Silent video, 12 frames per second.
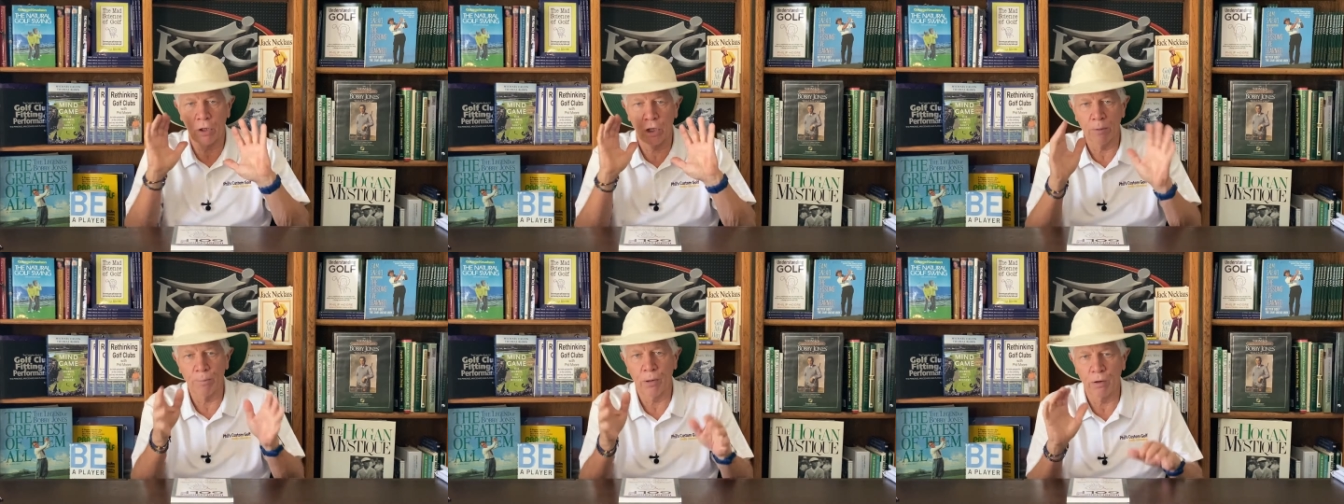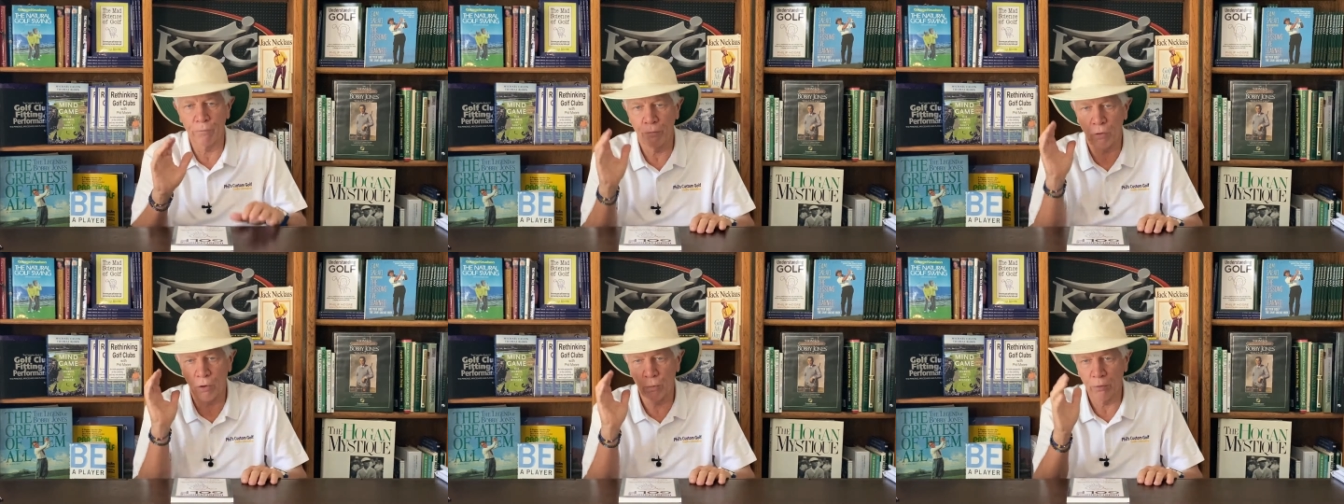a long par
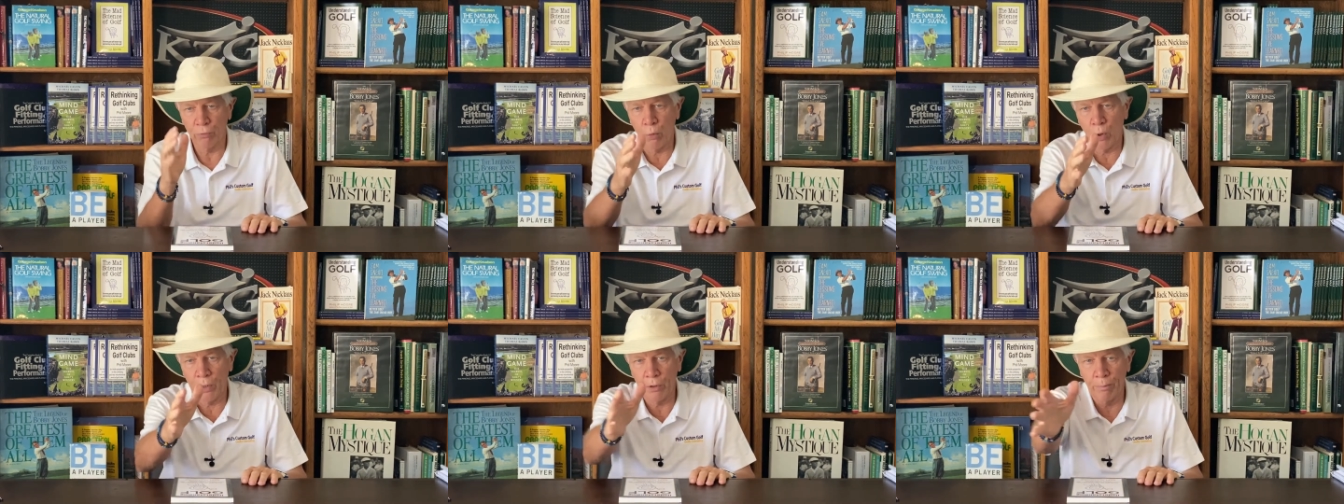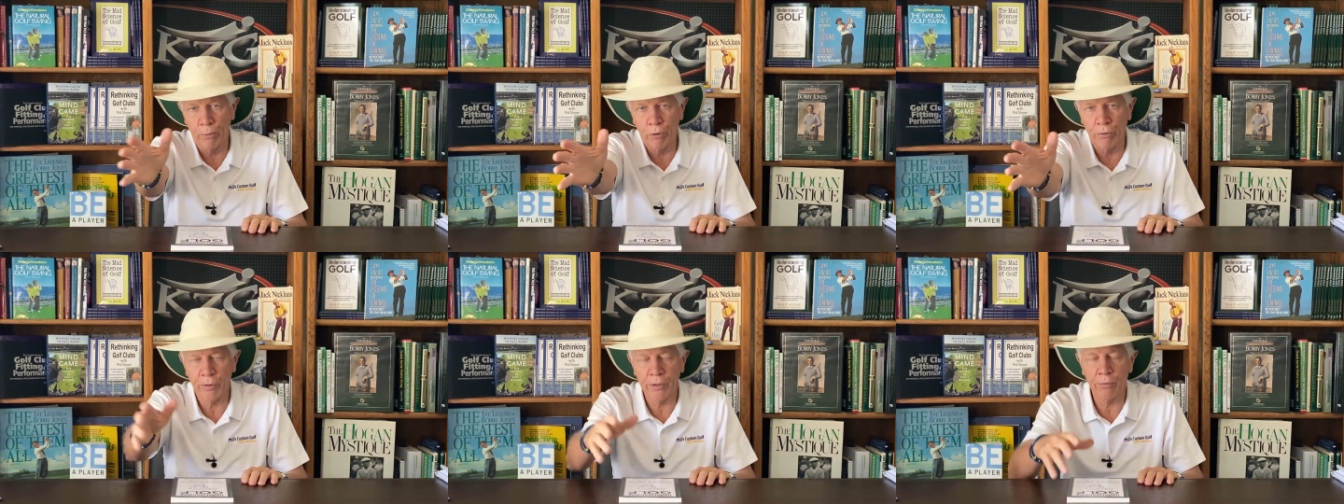four with water
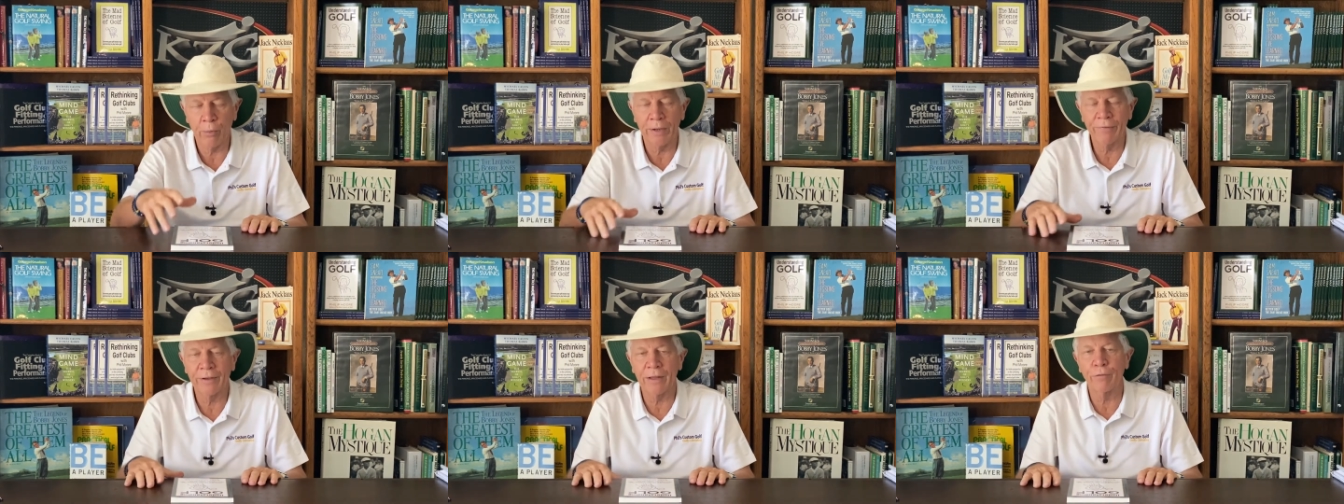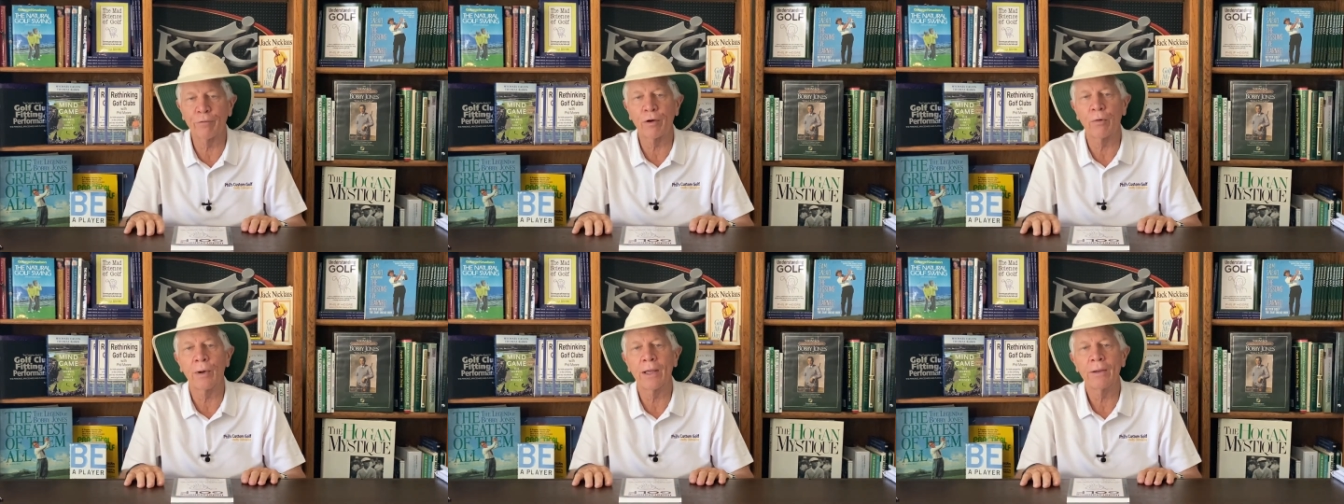bordering the right side of the
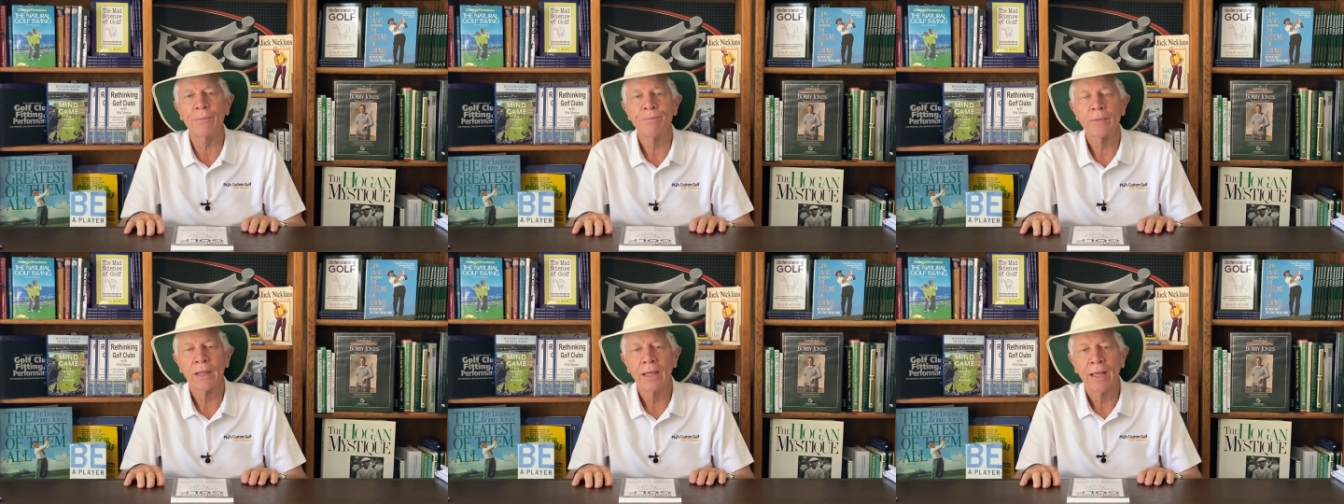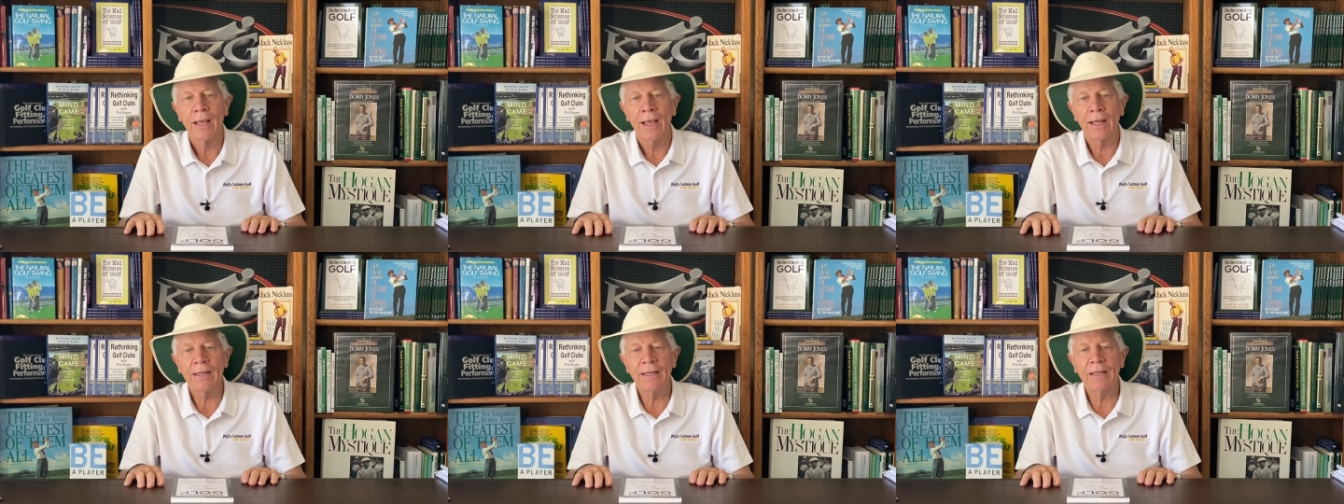fairway,
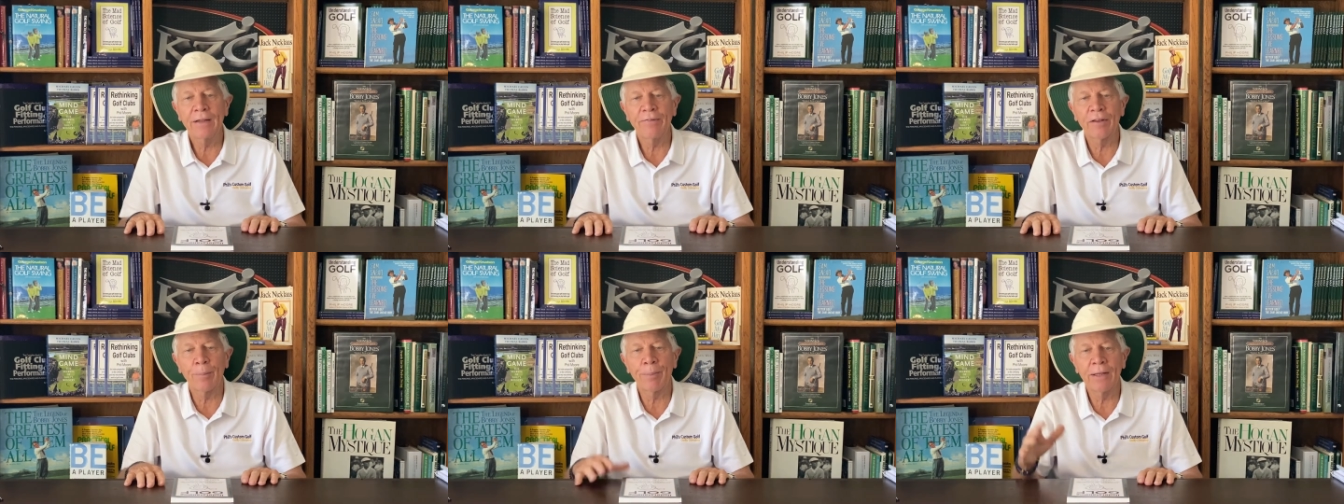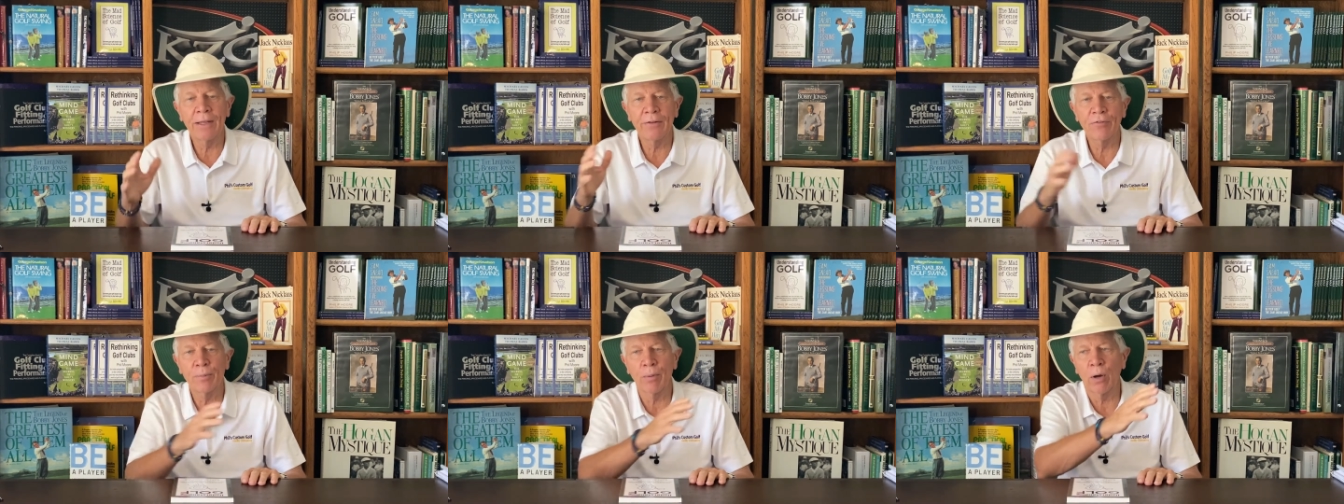and he gets up and he
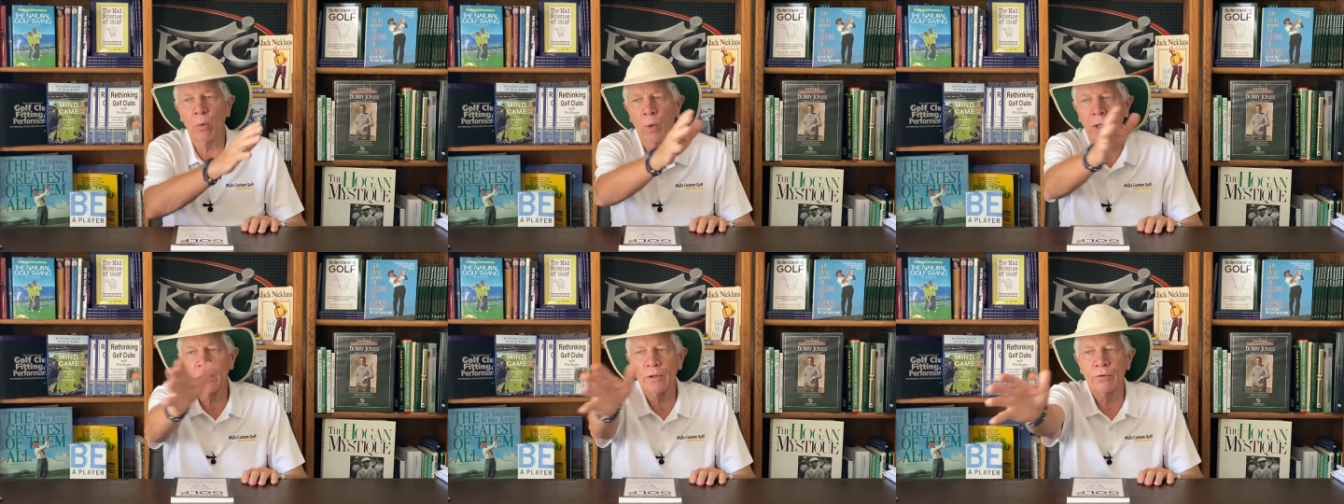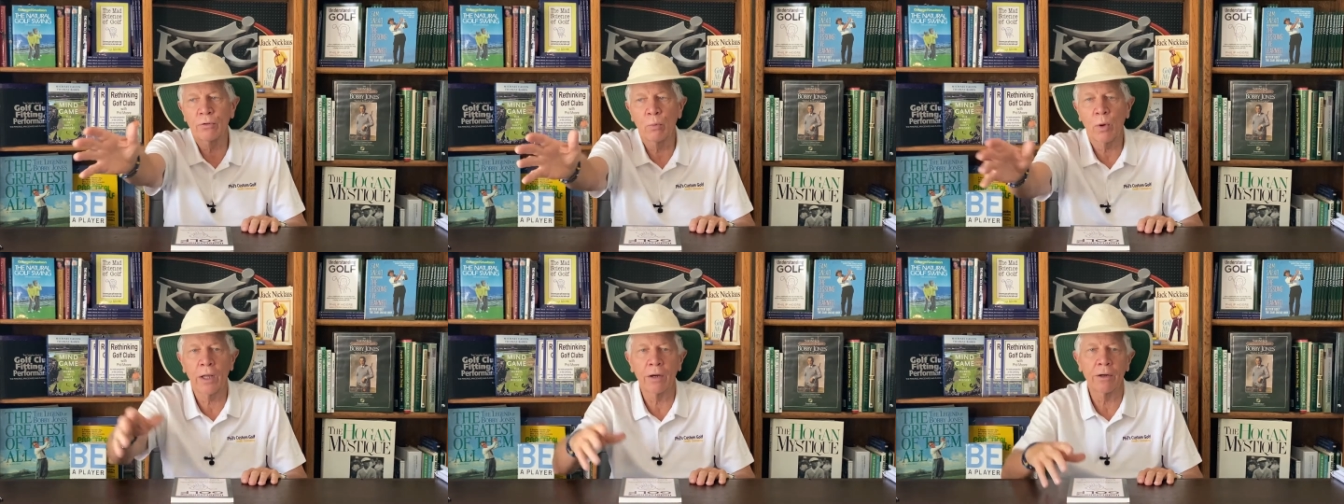hits the ball well into the
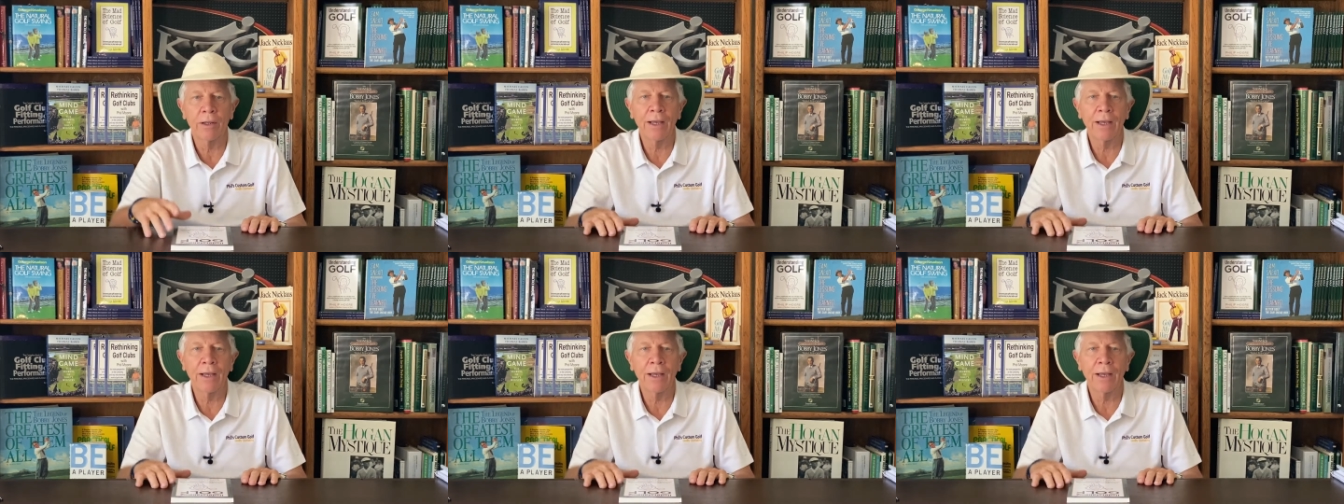water.